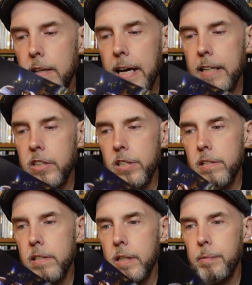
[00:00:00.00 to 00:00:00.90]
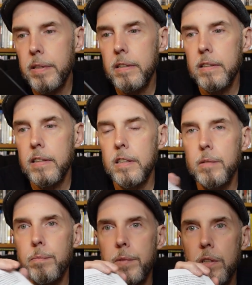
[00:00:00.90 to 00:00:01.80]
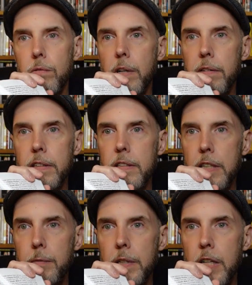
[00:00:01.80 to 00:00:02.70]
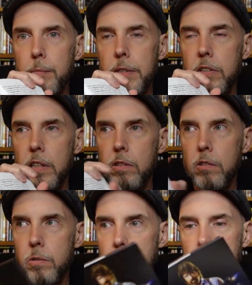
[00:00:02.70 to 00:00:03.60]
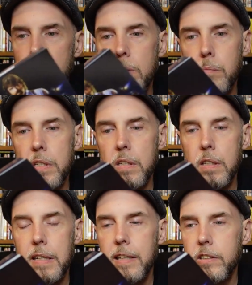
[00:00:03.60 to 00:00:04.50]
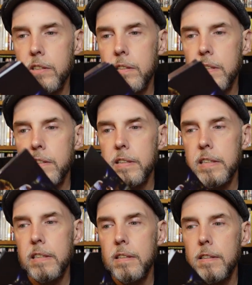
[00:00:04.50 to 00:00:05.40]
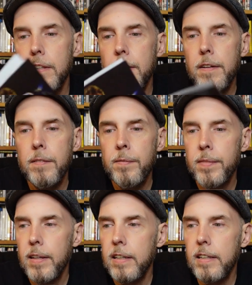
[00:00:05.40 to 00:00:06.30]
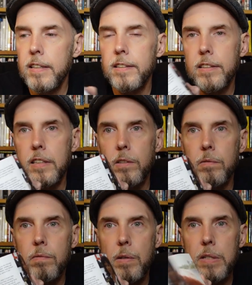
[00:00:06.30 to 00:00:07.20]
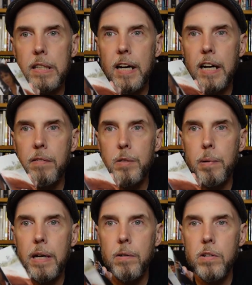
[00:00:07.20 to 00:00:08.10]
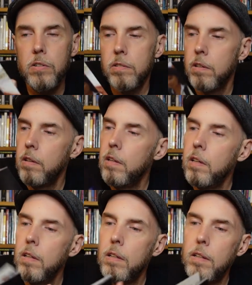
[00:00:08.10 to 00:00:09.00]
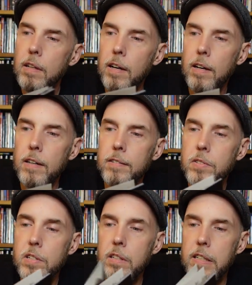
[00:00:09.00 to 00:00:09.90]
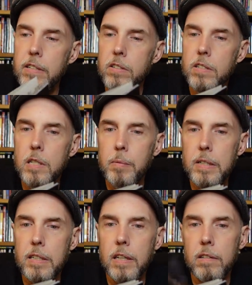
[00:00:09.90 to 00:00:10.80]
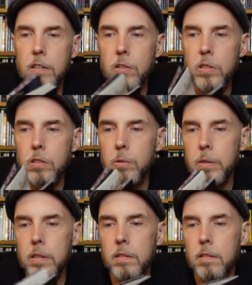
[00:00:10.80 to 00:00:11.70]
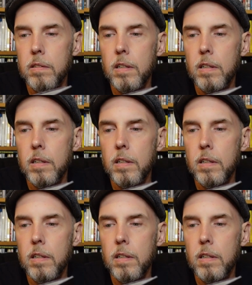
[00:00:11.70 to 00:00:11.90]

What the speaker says: action cinema. You know, right around the same time as Chuck Norris was doing the Missing in Action series, and you know, he was at the height of his powers. Still is to some extent, you know, still doing the